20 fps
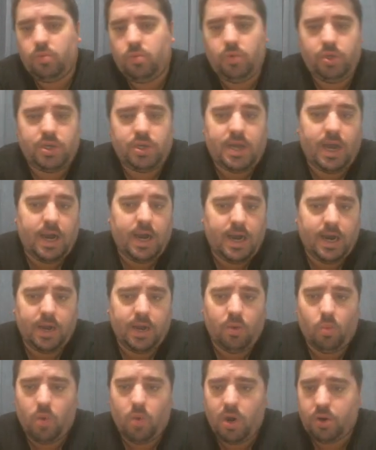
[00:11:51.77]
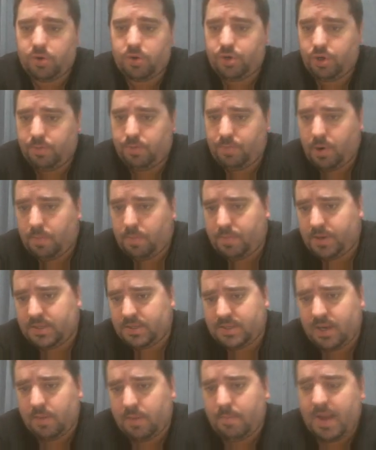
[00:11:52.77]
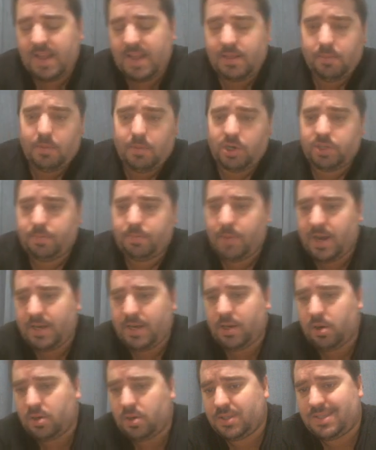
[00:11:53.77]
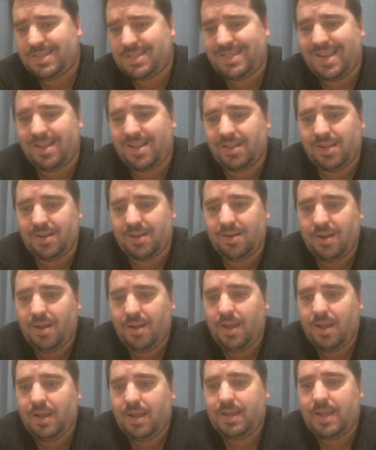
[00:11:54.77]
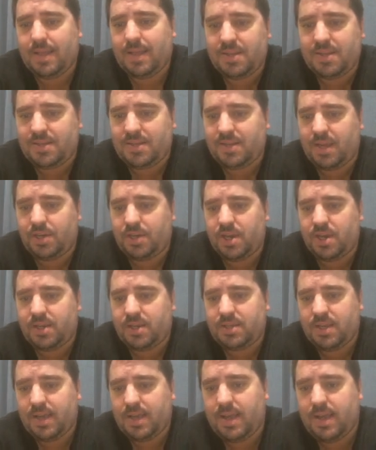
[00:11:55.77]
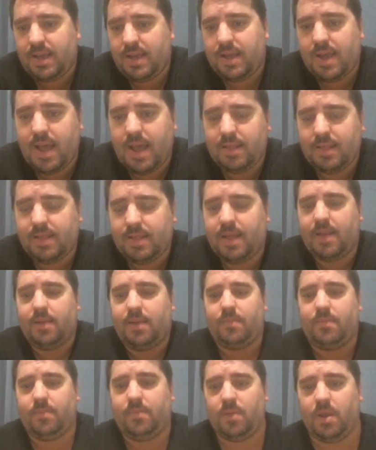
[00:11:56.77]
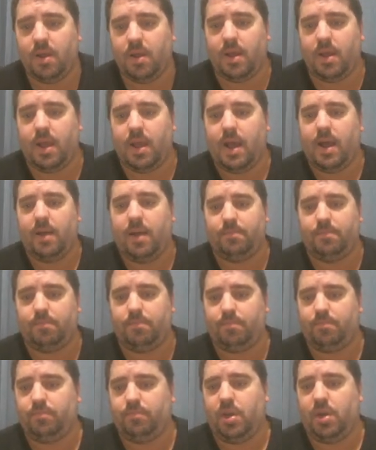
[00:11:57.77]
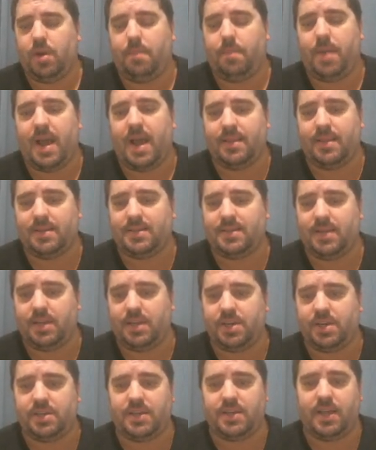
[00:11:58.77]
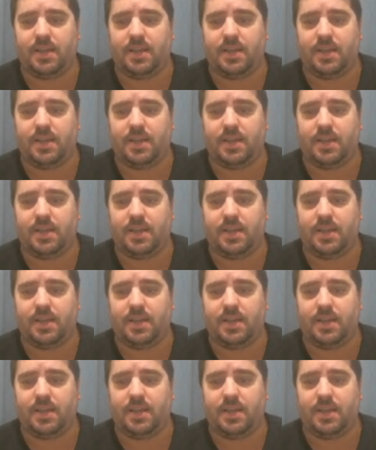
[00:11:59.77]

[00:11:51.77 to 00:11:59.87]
cut 1 or 2 properties that I made the most money on, sell it, get the CGT, and then pay the CGT, the